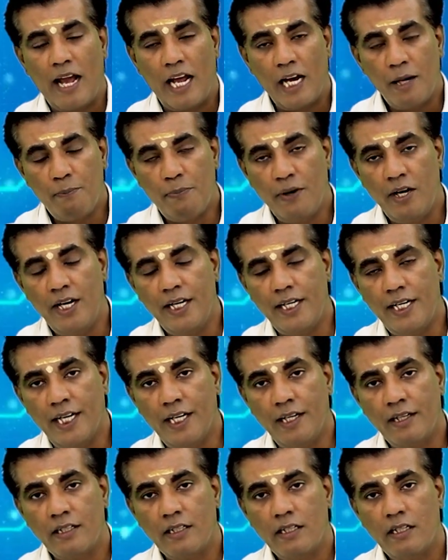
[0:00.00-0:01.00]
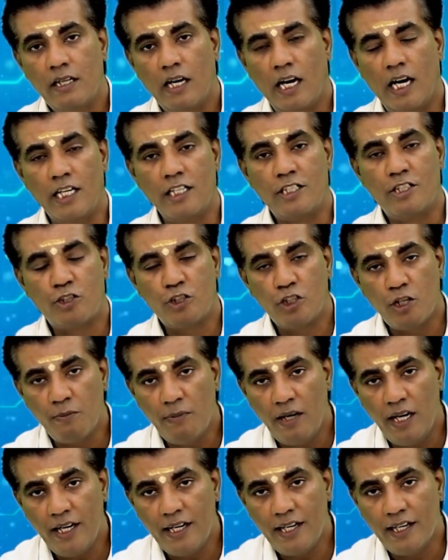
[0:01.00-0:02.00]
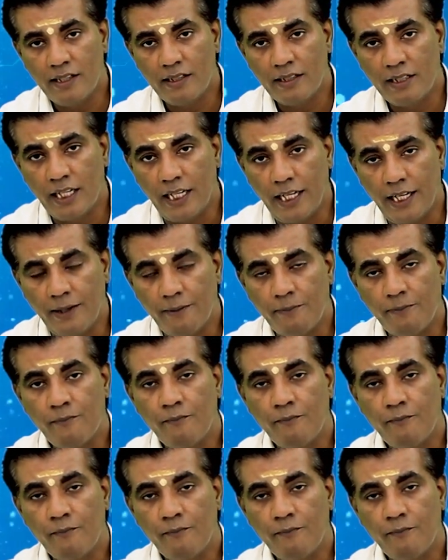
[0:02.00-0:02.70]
manipulating and stimulating the